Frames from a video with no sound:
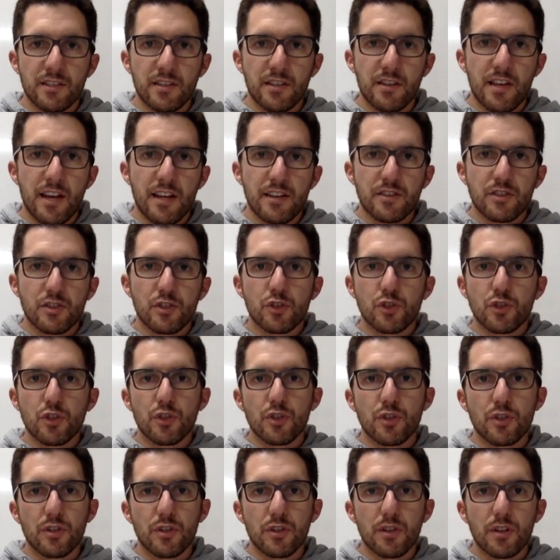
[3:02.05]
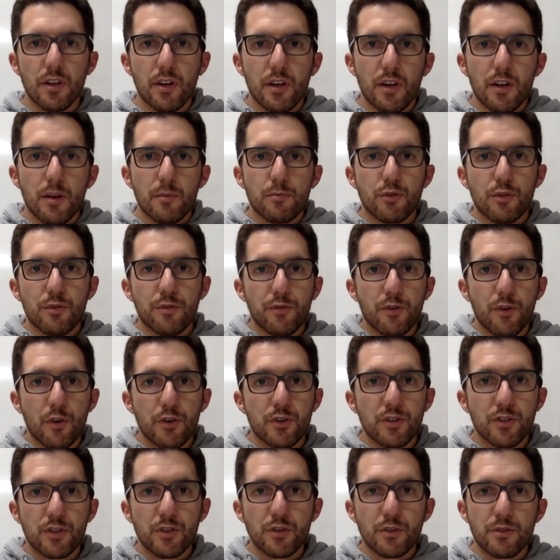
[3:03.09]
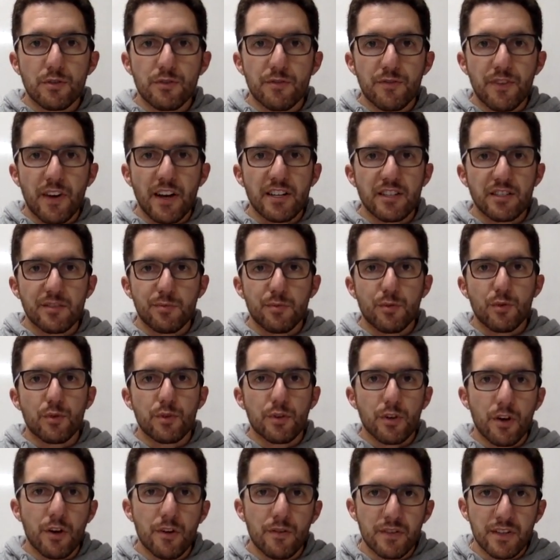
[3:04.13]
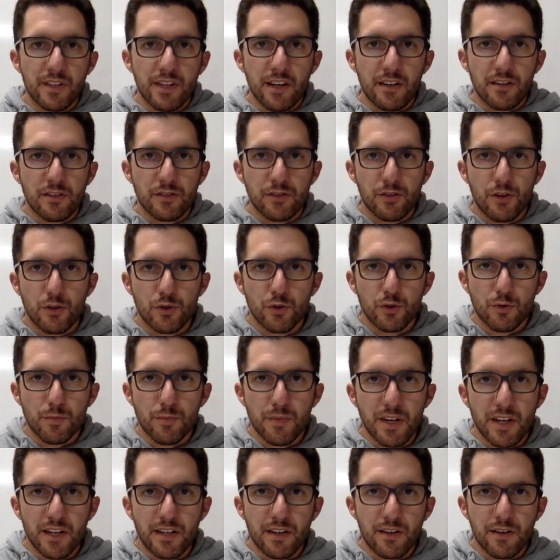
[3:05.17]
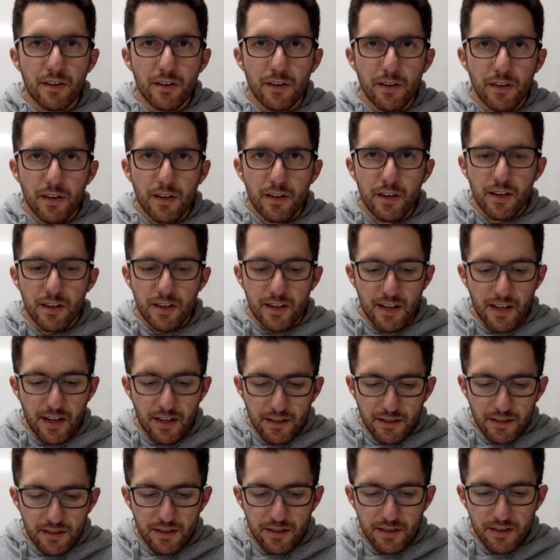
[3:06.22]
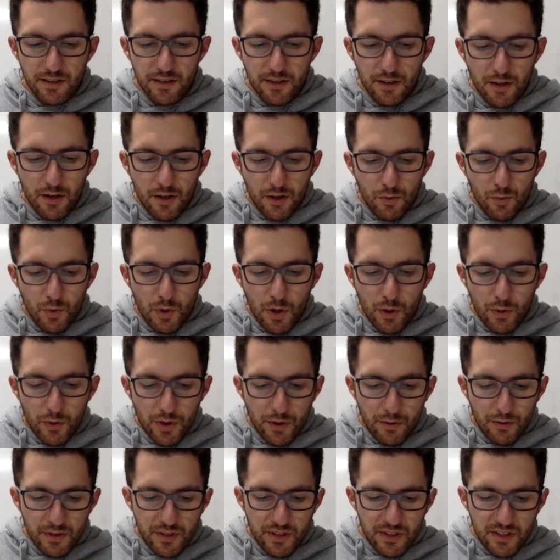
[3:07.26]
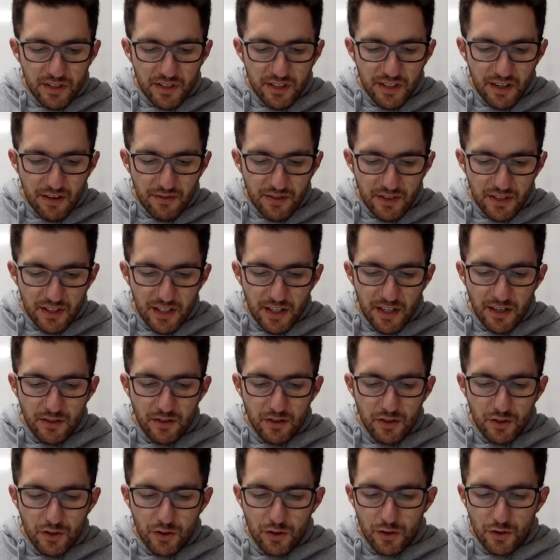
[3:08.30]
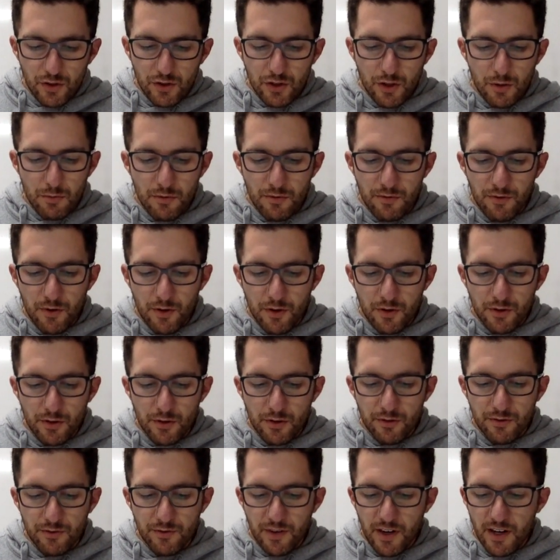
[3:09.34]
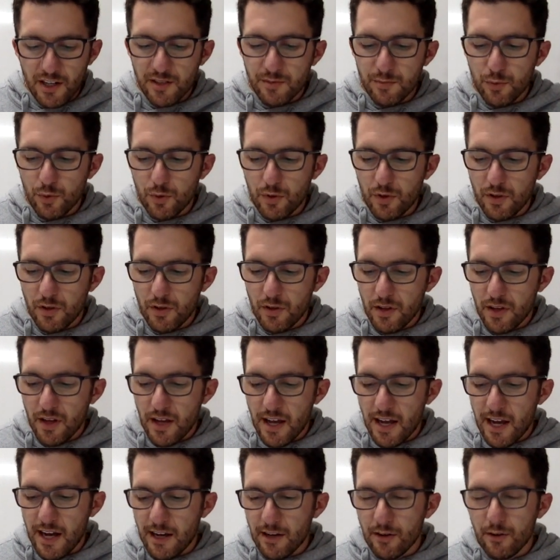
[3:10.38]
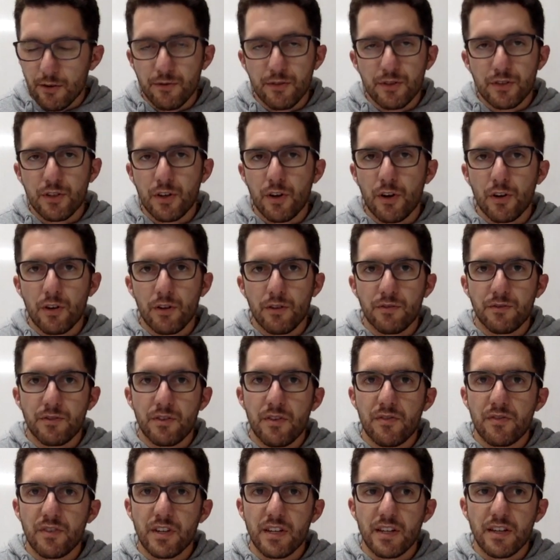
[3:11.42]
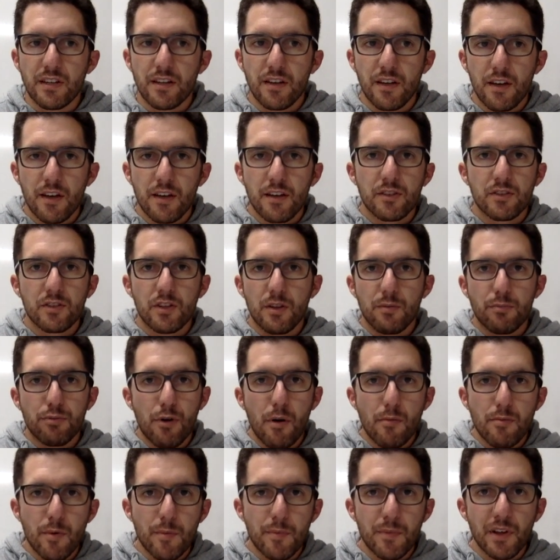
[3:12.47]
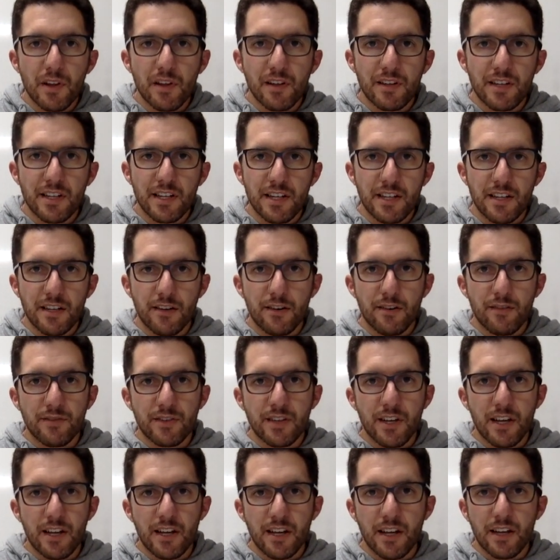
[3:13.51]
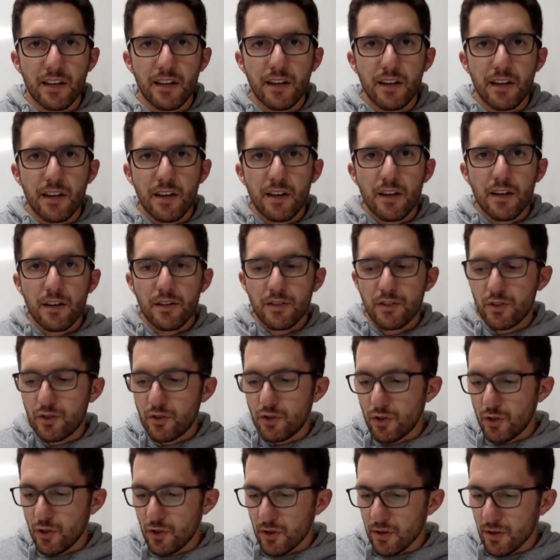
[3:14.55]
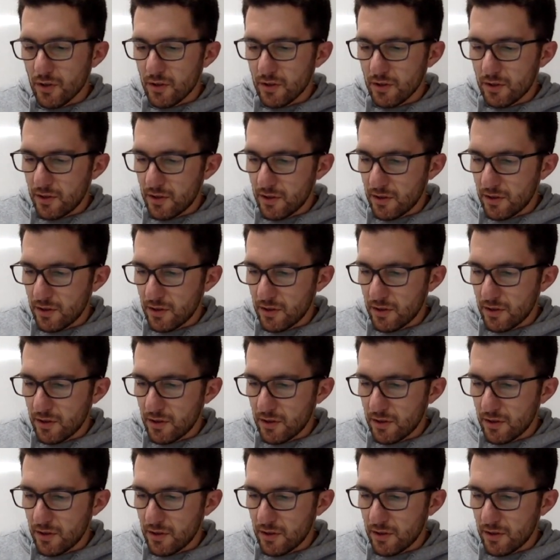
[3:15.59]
that that student prefers to use Facebook over the other social media accounts? Well, there were 17 students who preferred to use Facebook out of a total of 50. So the probability of getting a student,